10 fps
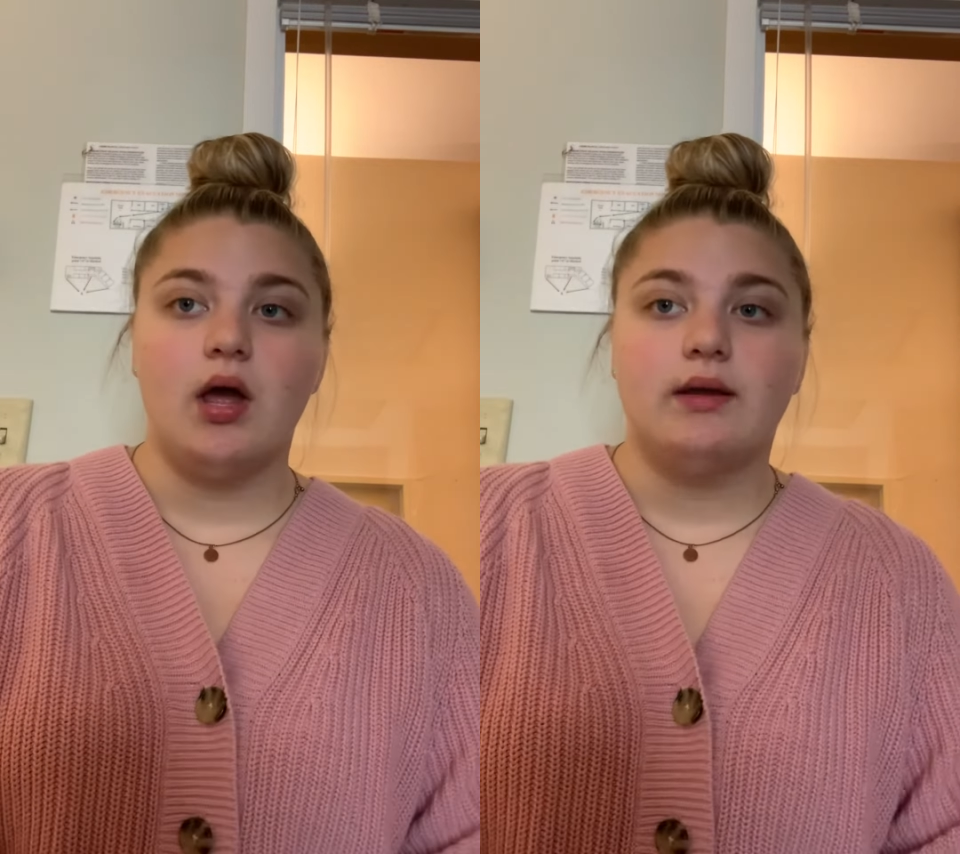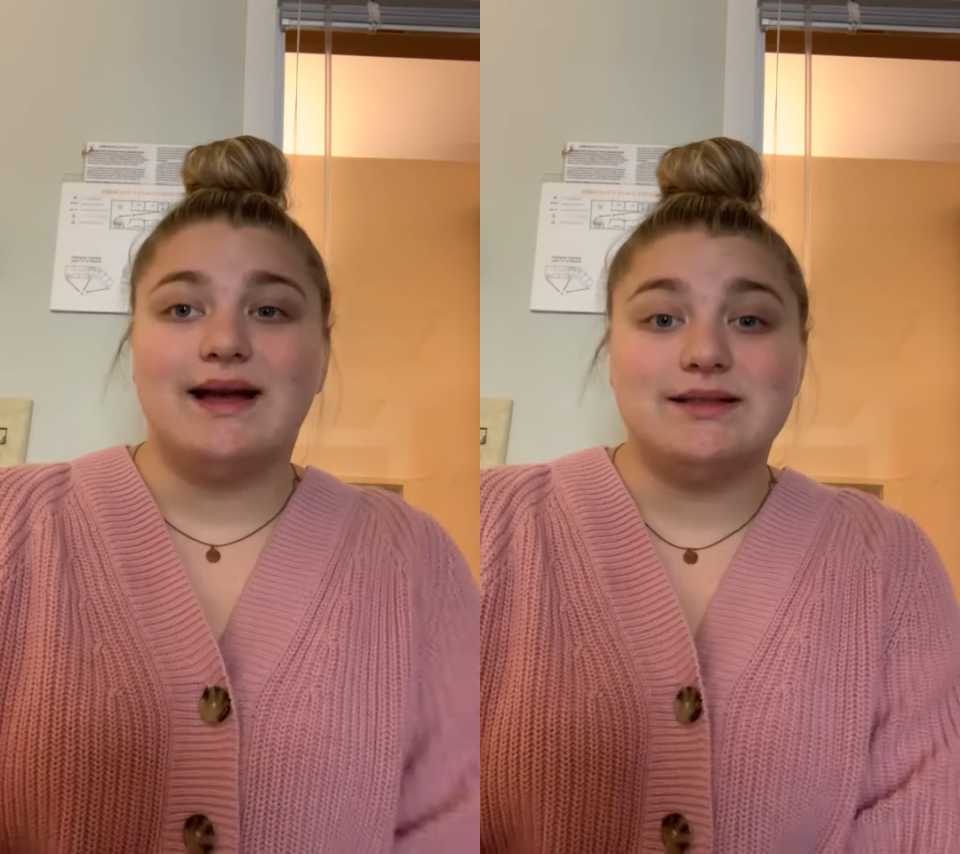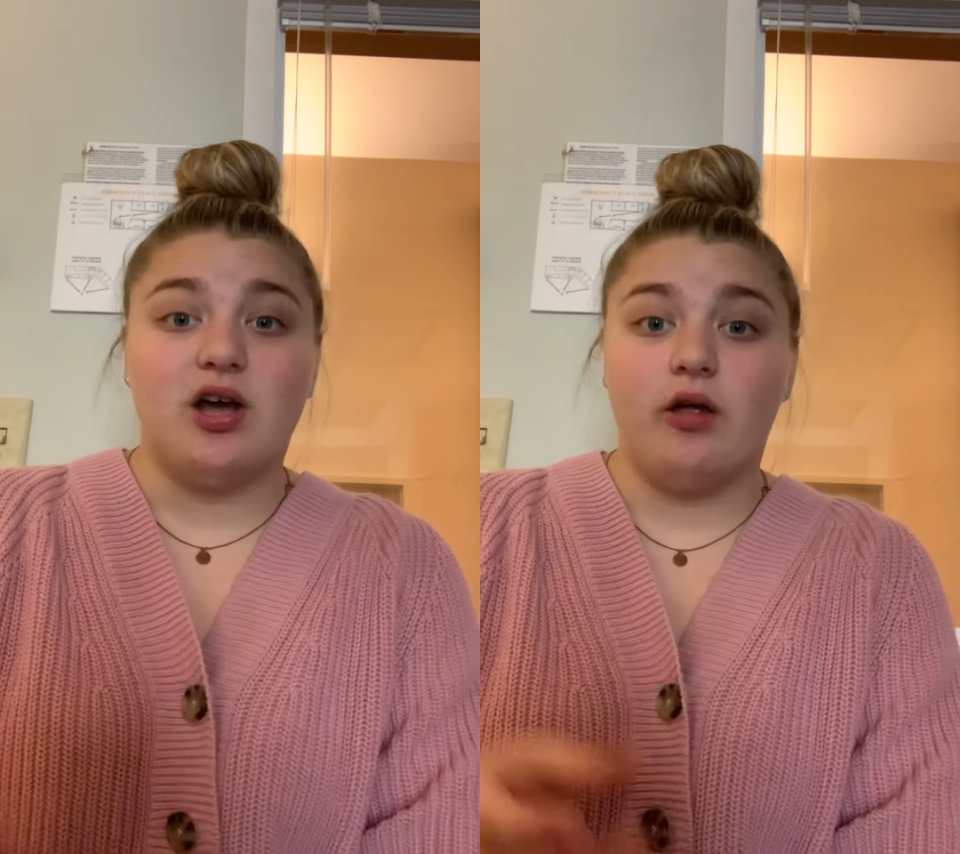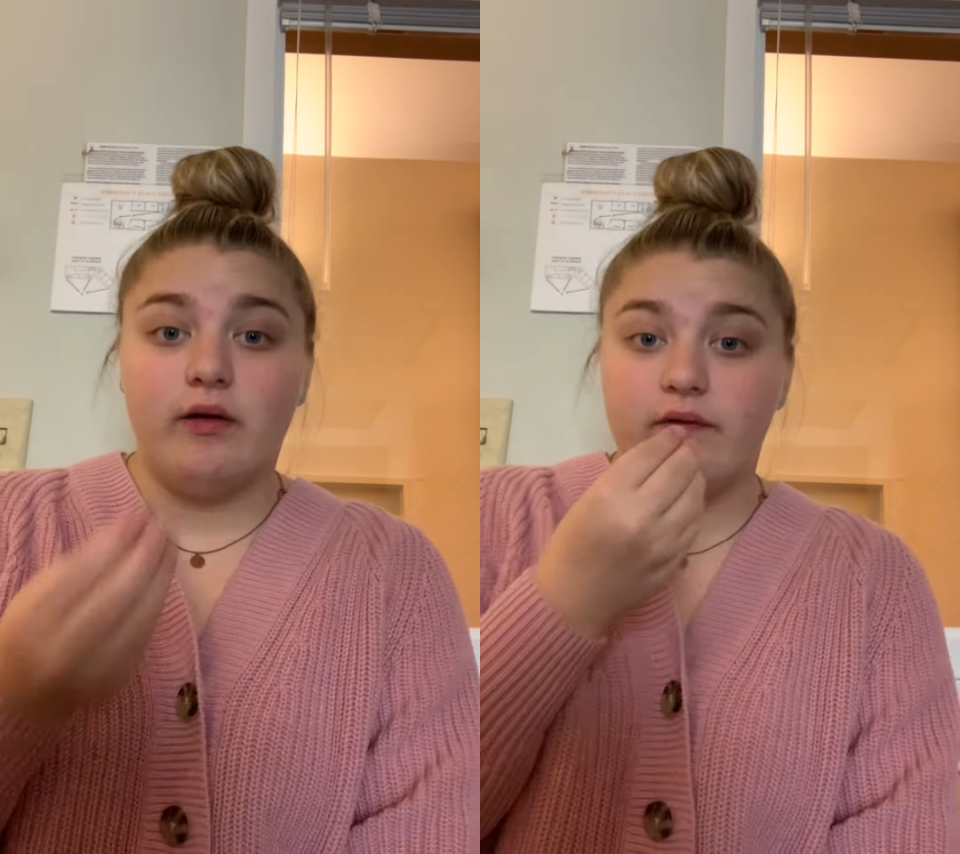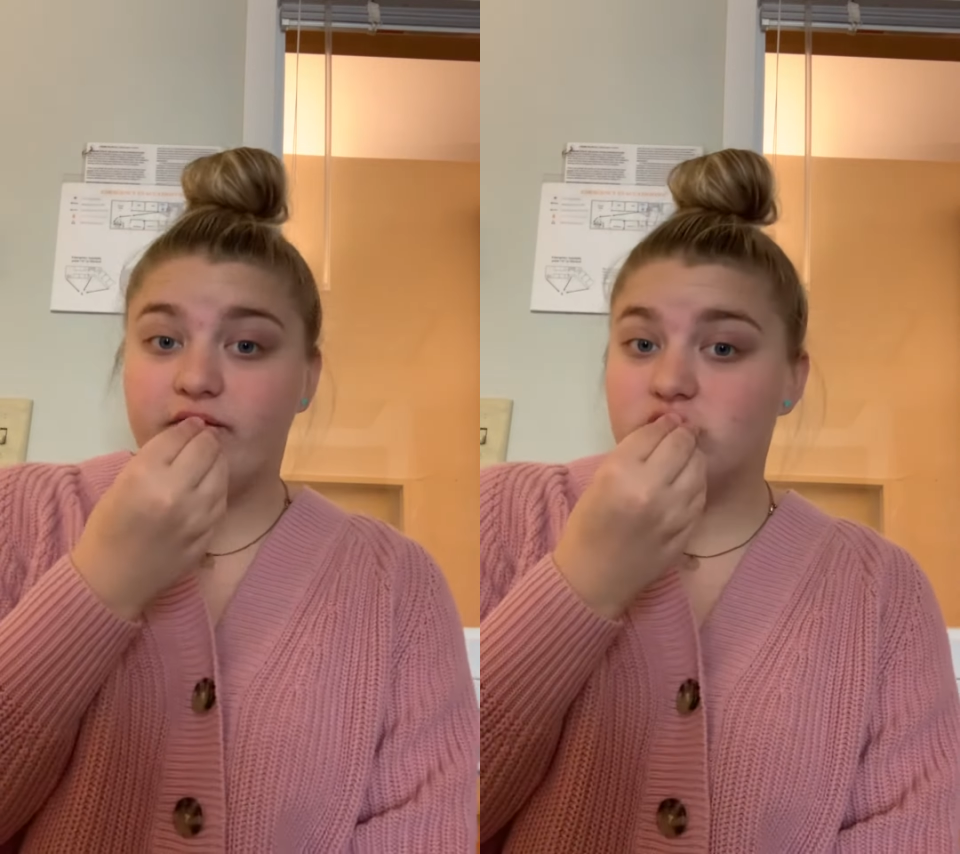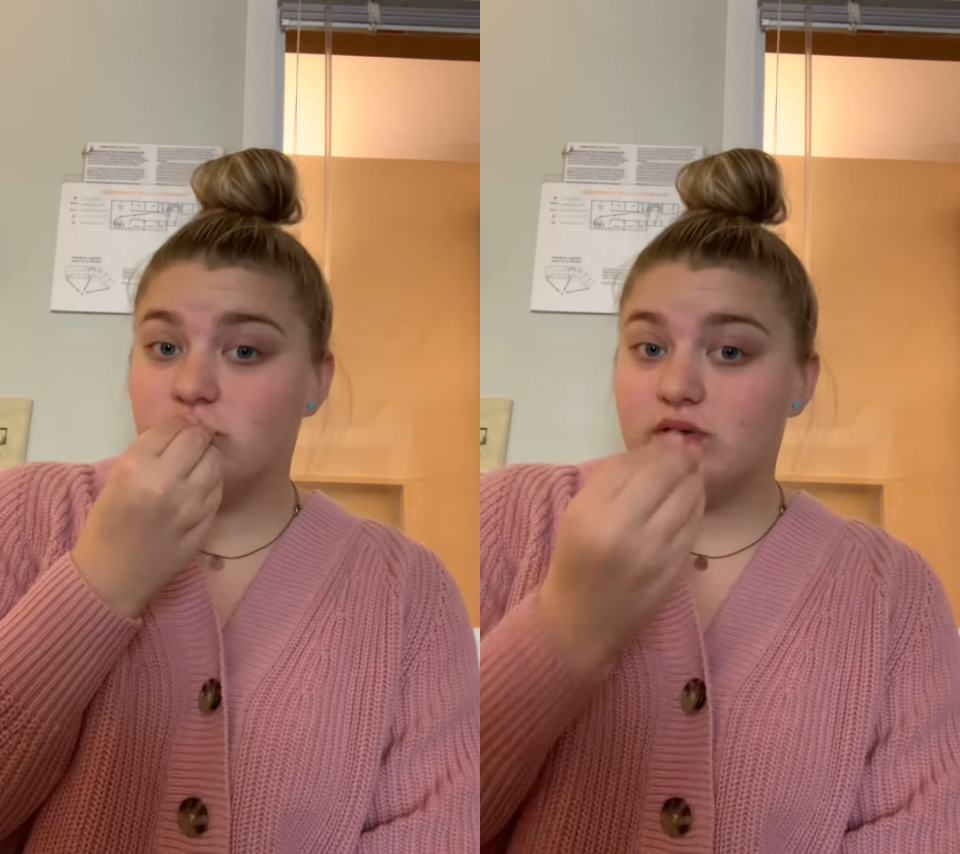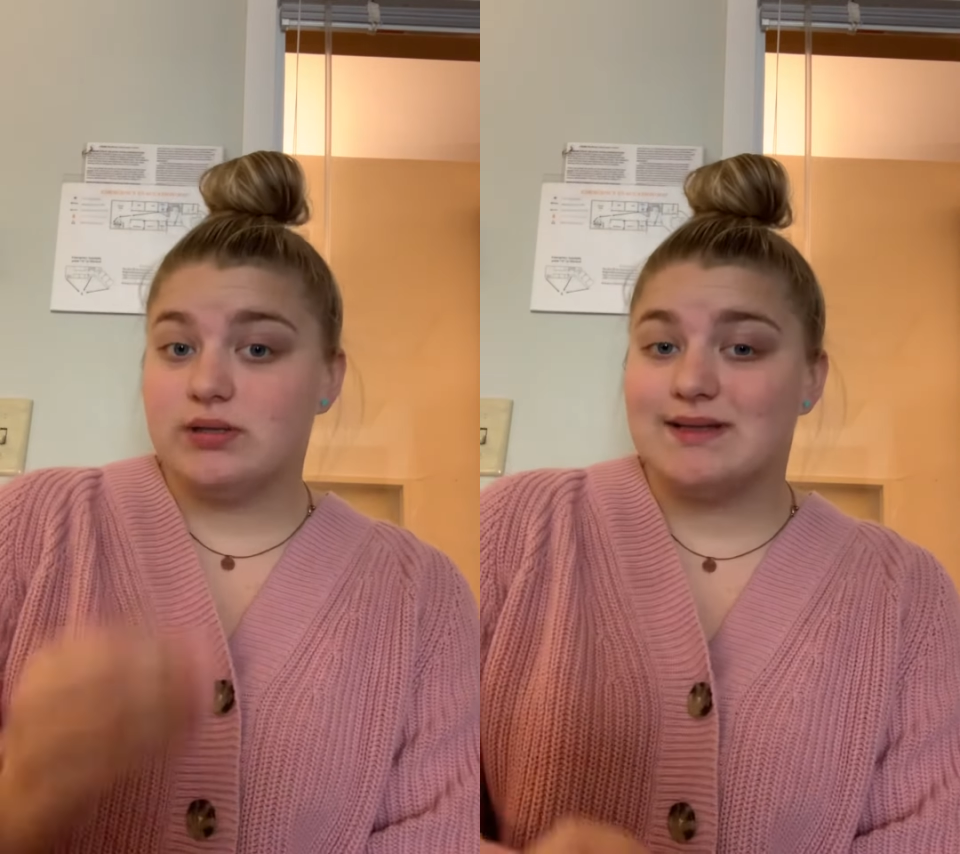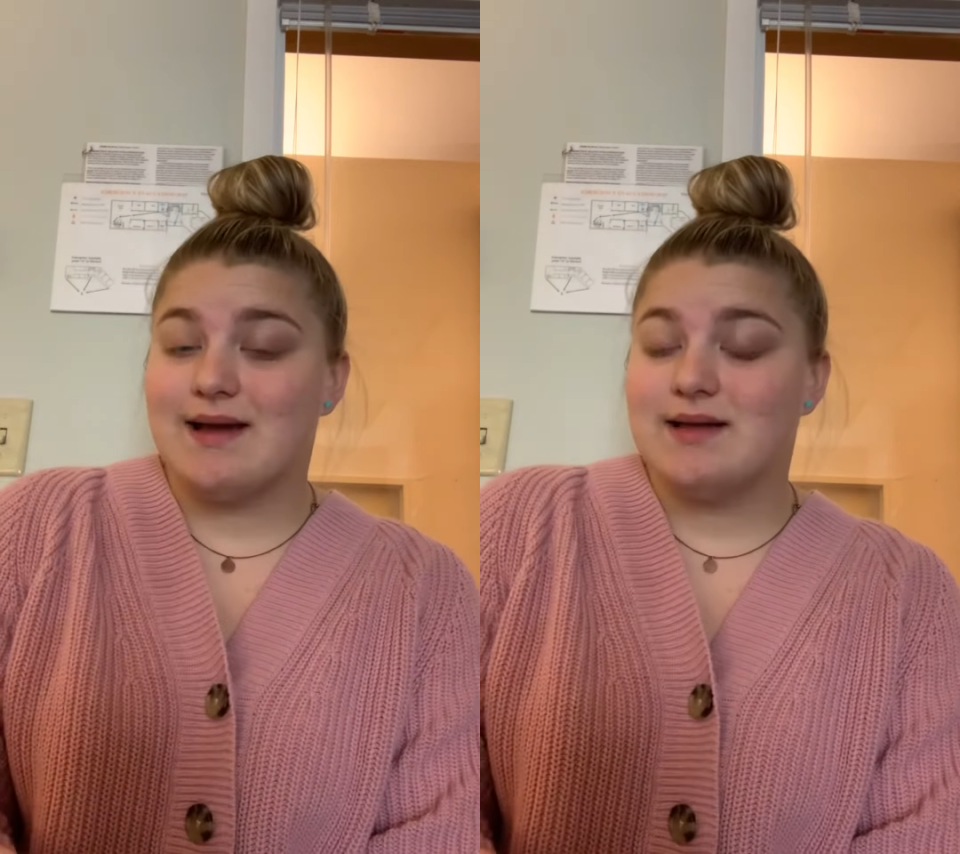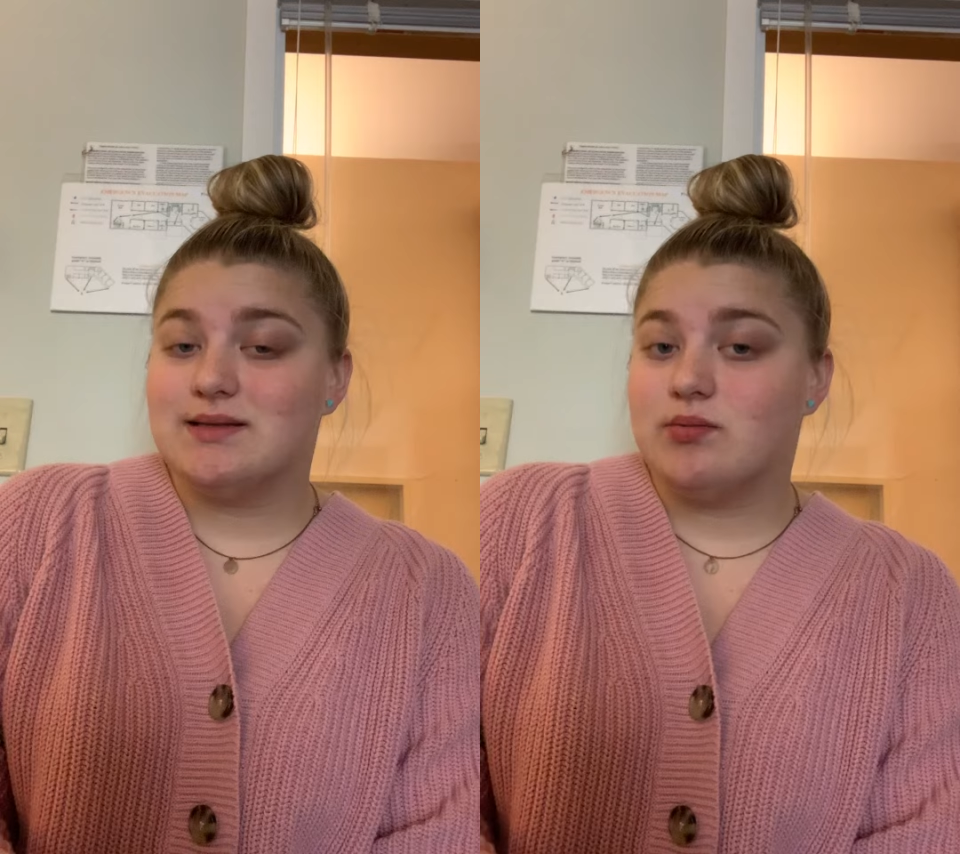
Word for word: That's all the food signs